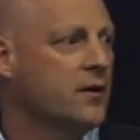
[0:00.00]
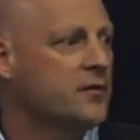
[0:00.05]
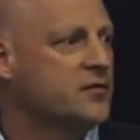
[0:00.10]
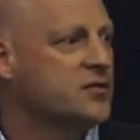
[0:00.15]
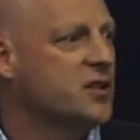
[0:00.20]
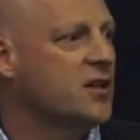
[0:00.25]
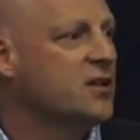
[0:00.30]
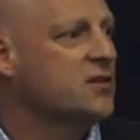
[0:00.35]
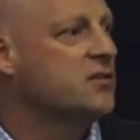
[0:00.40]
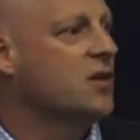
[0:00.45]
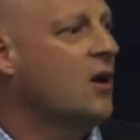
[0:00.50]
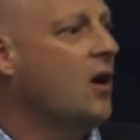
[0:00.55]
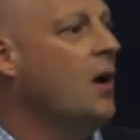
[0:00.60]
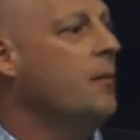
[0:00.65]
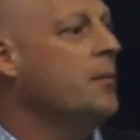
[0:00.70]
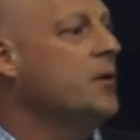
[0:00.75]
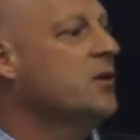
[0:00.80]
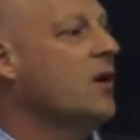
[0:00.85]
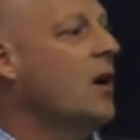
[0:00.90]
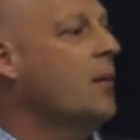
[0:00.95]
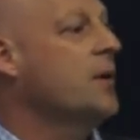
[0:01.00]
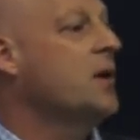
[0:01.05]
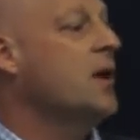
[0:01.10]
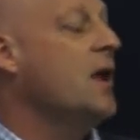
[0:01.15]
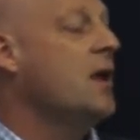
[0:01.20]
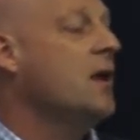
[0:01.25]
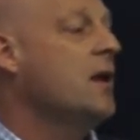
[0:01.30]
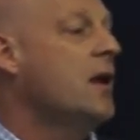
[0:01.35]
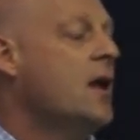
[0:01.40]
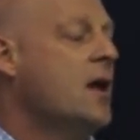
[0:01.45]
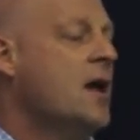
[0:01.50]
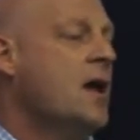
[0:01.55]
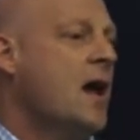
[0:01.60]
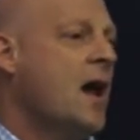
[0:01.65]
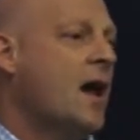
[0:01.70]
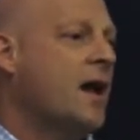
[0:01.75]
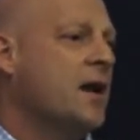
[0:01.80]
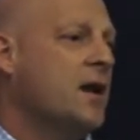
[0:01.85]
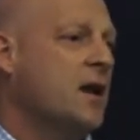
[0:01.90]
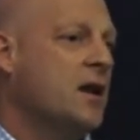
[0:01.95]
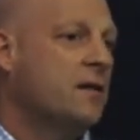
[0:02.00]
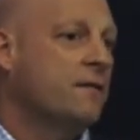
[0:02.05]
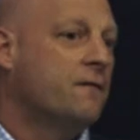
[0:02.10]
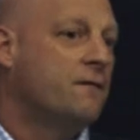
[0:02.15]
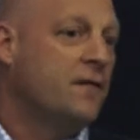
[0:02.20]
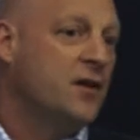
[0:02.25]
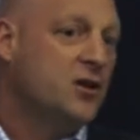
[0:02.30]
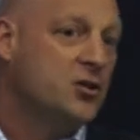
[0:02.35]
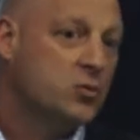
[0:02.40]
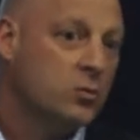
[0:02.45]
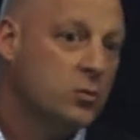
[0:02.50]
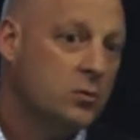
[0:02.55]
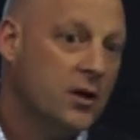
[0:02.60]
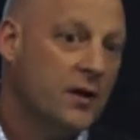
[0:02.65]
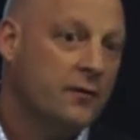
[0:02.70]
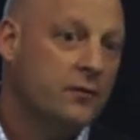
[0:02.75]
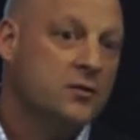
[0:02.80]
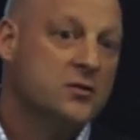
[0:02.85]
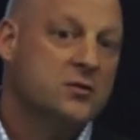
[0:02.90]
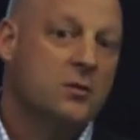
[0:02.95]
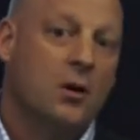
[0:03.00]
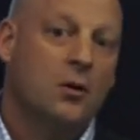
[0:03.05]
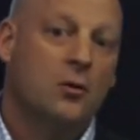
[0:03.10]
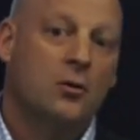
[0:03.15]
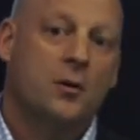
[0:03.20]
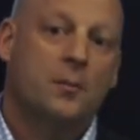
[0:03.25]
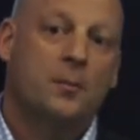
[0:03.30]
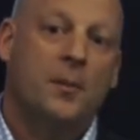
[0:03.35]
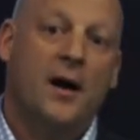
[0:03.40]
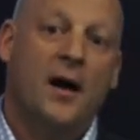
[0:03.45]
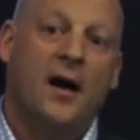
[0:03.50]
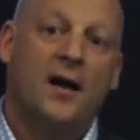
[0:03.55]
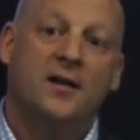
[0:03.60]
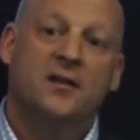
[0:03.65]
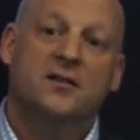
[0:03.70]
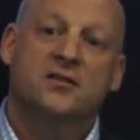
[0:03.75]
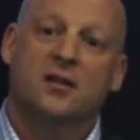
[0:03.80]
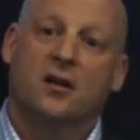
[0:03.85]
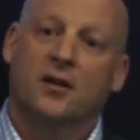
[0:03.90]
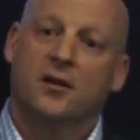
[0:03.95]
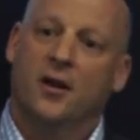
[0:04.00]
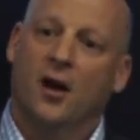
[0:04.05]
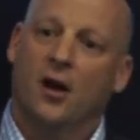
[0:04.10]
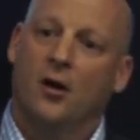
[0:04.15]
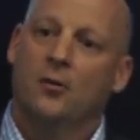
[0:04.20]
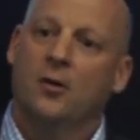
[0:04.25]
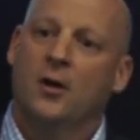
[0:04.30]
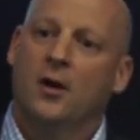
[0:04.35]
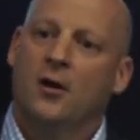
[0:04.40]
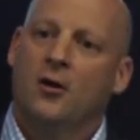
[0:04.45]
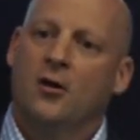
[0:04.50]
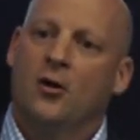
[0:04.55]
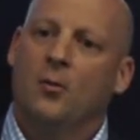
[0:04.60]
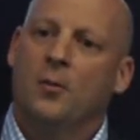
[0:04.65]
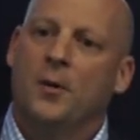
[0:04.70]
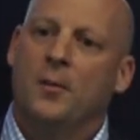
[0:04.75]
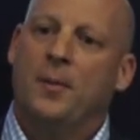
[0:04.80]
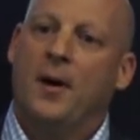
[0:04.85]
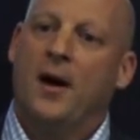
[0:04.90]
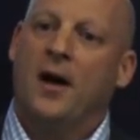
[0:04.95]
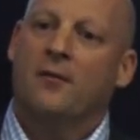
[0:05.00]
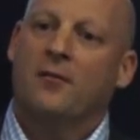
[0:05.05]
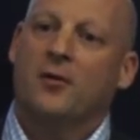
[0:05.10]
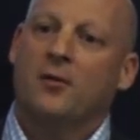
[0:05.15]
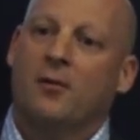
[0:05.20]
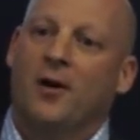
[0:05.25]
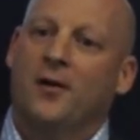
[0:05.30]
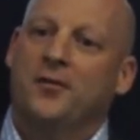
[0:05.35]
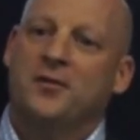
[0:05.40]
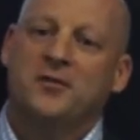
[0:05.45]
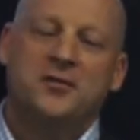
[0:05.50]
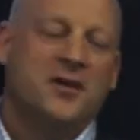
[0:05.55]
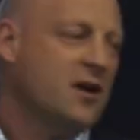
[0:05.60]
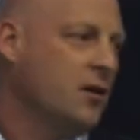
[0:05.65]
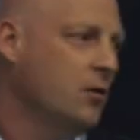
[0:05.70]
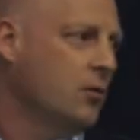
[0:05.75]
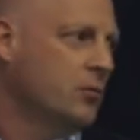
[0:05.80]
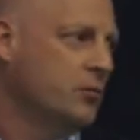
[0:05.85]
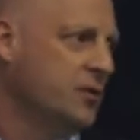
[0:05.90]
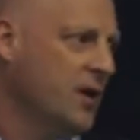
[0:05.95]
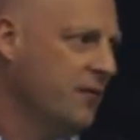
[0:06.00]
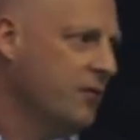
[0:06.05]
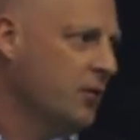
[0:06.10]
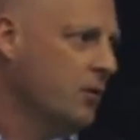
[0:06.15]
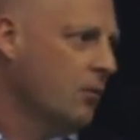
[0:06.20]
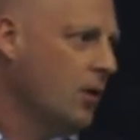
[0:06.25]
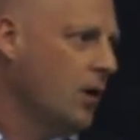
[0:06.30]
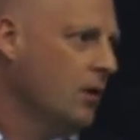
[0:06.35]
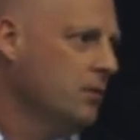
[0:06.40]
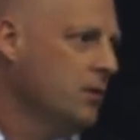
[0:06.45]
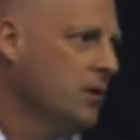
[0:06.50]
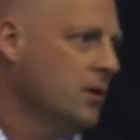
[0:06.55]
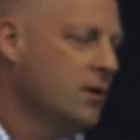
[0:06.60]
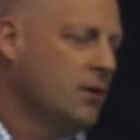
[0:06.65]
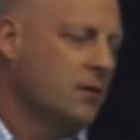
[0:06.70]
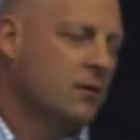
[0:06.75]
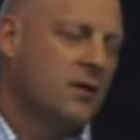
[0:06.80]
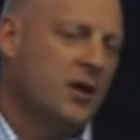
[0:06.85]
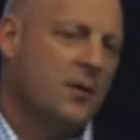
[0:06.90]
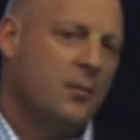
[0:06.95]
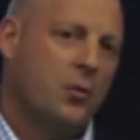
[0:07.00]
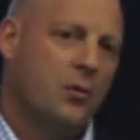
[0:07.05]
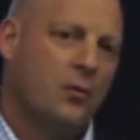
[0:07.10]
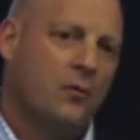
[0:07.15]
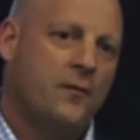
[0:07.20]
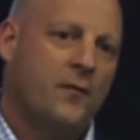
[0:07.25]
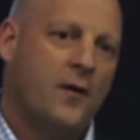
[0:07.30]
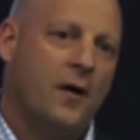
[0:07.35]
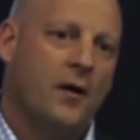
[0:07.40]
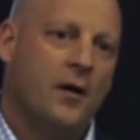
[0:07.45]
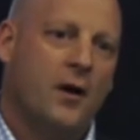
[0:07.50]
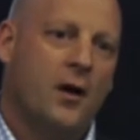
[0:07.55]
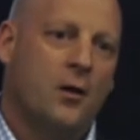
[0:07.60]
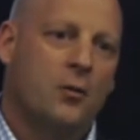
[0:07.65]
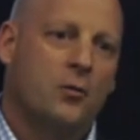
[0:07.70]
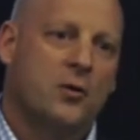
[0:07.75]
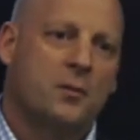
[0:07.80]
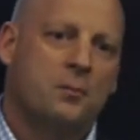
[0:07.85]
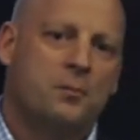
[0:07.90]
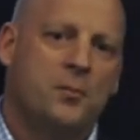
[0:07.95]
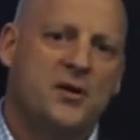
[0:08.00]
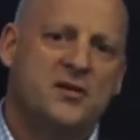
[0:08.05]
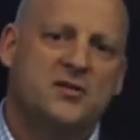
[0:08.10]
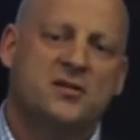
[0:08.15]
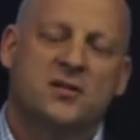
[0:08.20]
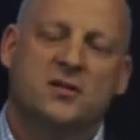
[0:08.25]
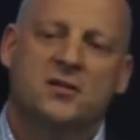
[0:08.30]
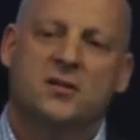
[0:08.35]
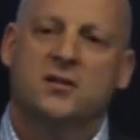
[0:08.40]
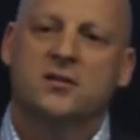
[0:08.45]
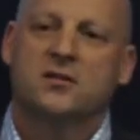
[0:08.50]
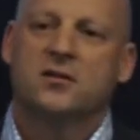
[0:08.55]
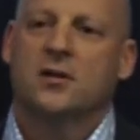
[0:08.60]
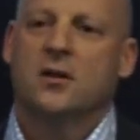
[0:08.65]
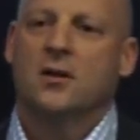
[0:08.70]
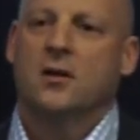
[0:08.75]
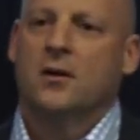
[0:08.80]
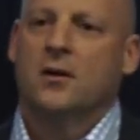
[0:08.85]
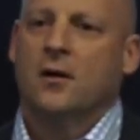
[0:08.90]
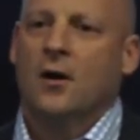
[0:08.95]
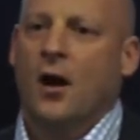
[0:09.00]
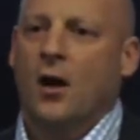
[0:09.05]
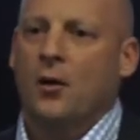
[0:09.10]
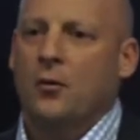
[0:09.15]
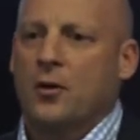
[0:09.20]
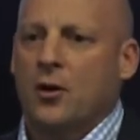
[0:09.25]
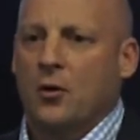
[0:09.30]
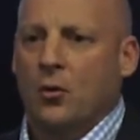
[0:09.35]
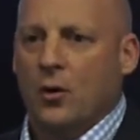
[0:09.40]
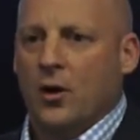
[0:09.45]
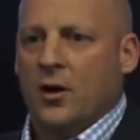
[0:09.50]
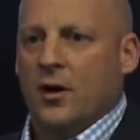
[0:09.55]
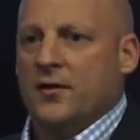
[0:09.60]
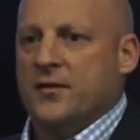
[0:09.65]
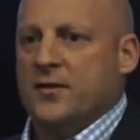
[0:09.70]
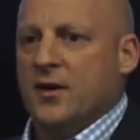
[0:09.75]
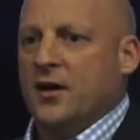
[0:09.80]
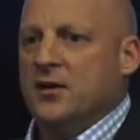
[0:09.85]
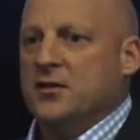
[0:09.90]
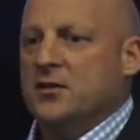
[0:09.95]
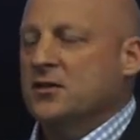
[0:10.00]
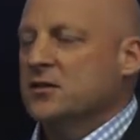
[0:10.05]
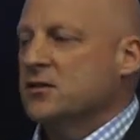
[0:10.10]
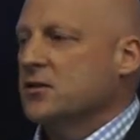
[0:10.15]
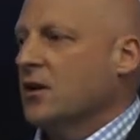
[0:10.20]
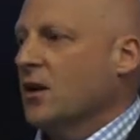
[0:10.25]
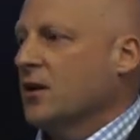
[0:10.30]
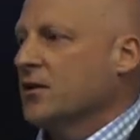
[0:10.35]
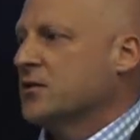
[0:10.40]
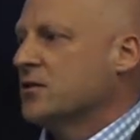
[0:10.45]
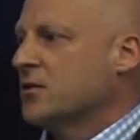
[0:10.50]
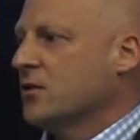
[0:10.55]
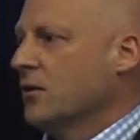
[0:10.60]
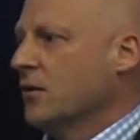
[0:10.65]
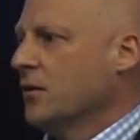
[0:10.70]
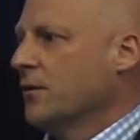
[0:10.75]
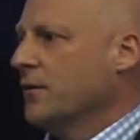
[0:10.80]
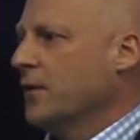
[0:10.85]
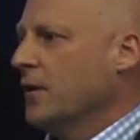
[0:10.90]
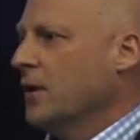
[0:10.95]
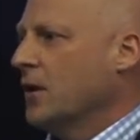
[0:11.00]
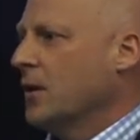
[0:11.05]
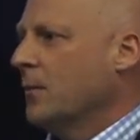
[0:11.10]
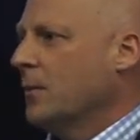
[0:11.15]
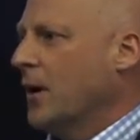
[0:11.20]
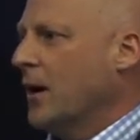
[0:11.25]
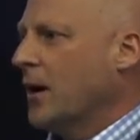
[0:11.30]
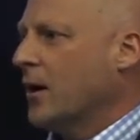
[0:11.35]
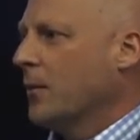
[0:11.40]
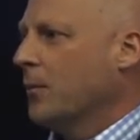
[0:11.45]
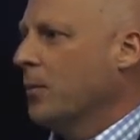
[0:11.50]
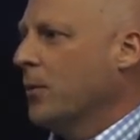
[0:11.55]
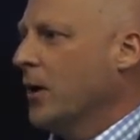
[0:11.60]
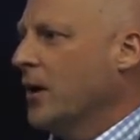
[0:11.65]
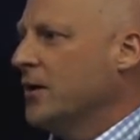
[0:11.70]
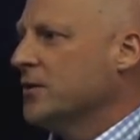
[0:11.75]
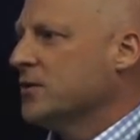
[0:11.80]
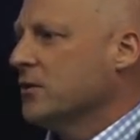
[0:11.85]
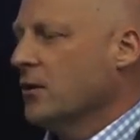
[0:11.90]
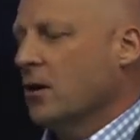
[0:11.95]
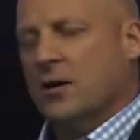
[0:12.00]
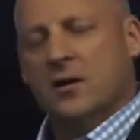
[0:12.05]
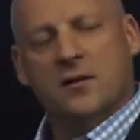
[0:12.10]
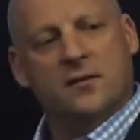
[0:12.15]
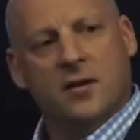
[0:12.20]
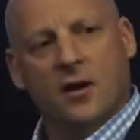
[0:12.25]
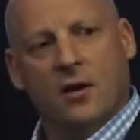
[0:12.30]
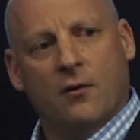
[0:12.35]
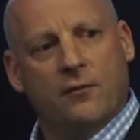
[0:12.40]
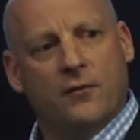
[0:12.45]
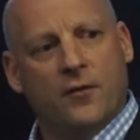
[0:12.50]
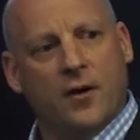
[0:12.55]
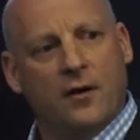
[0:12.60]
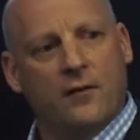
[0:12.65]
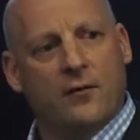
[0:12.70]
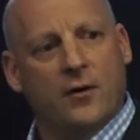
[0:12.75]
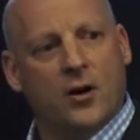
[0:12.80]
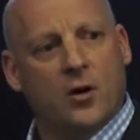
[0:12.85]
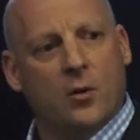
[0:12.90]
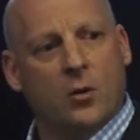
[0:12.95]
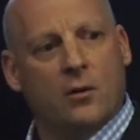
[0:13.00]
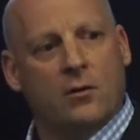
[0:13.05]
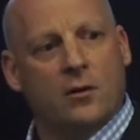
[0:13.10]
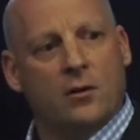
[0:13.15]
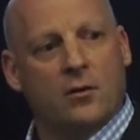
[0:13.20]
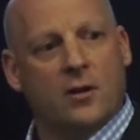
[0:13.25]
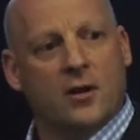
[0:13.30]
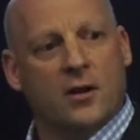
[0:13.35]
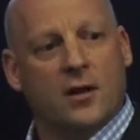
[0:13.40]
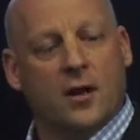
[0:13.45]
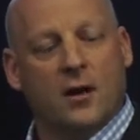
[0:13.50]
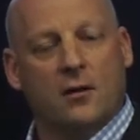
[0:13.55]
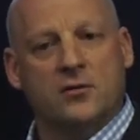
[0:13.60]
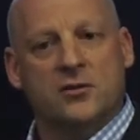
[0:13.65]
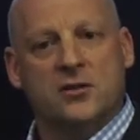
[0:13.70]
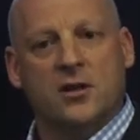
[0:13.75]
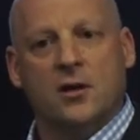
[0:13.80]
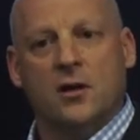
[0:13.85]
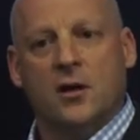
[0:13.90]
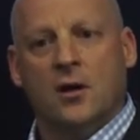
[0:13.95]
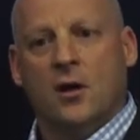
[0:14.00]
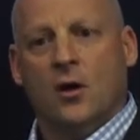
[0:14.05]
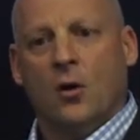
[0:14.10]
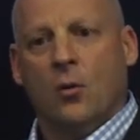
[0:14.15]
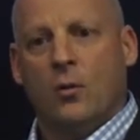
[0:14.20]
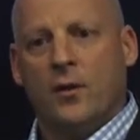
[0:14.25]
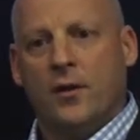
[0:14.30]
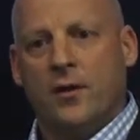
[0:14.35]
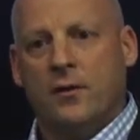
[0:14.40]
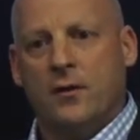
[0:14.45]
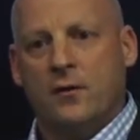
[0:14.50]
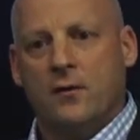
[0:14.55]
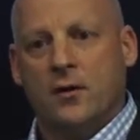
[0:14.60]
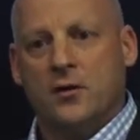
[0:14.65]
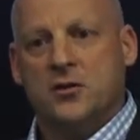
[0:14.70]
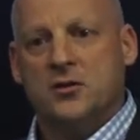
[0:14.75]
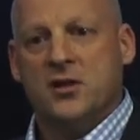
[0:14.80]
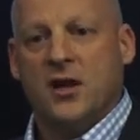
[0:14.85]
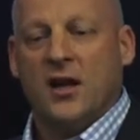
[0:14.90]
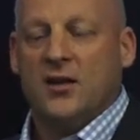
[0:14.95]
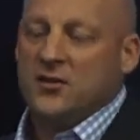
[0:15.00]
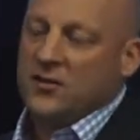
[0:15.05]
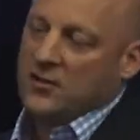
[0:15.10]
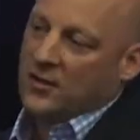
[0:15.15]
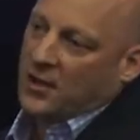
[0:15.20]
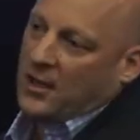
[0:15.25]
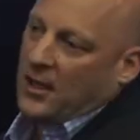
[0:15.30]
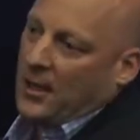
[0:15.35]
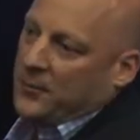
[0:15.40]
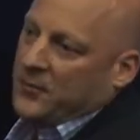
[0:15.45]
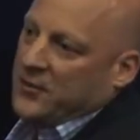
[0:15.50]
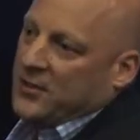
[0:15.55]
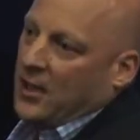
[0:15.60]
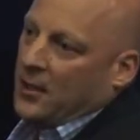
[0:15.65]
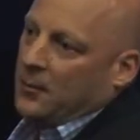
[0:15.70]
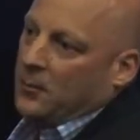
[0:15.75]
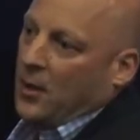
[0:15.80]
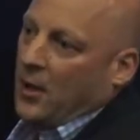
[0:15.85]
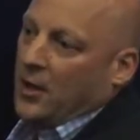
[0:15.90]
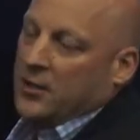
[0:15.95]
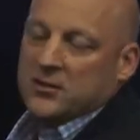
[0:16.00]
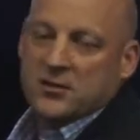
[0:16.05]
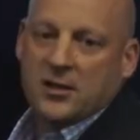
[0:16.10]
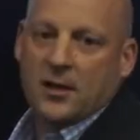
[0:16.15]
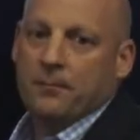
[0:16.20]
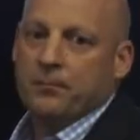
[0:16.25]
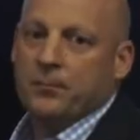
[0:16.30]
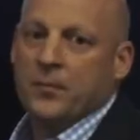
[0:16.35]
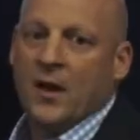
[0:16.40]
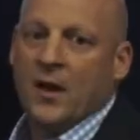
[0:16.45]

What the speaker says: I've seen it time and time again at an individual level. So I look at partners that I know will be part of a growth agenda who will never grow their portfolio. I look at businesses I look at organisations that I serve in the marketplace, and I can tell very, very quickly, looking at culture, whether they've got a chance, because it comes down to mindset.